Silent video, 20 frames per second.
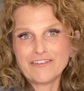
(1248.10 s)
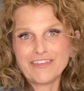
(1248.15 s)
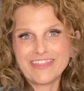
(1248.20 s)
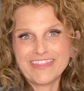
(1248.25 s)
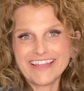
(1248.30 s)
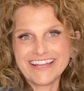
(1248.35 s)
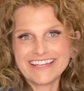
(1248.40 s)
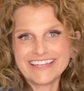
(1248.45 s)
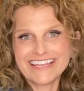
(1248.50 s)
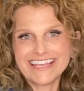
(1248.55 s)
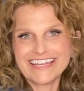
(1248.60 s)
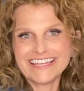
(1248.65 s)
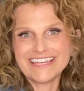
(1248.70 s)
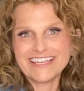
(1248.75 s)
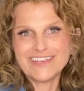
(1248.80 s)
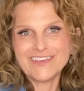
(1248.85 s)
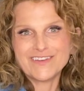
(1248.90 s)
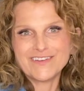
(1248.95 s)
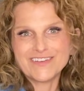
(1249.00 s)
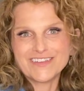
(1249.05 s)
thing to
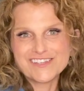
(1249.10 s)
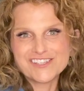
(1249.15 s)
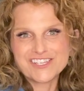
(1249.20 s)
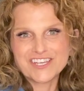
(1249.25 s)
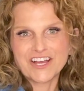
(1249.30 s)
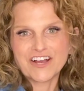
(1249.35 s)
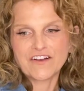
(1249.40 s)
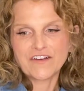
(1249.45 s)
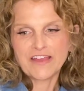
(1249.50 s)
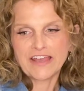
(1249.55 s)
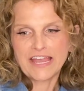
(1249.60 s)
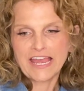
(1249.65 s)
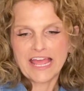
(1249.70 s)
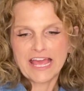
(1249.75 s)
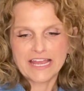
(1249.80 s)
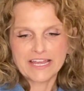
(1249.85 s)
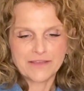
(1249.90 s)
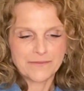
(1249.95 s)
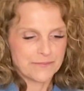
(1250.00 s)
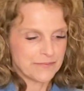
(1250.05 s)
continue to share and
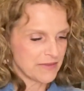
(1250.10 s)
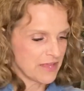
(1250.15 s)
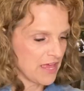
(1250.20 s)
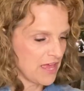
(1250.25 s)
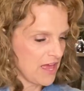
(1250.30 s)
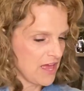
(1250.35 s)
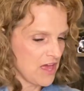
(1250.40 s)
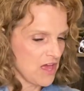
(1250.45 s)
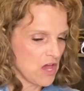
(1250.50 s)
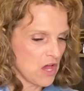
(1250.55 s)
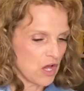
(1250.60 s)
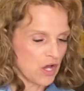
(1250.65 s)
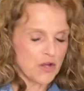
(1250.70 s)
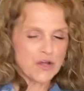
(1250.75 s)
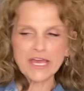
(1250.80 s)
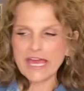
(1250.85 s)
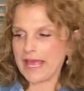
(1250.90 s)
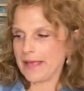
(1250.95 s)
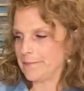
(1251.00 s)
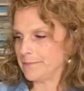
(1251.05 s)
add.
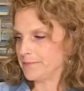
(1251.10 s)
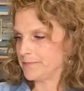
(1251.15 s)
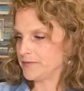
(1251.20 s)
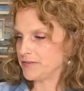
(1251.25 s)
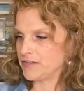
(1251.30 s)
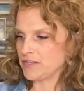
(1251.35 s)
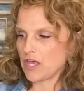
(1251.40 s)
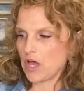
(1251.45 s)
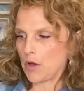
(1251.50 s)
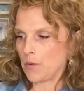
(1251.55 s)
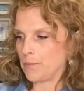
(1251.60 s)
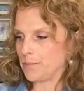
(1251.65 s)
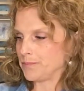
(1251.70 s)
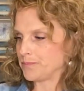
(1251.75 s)
Okay, so,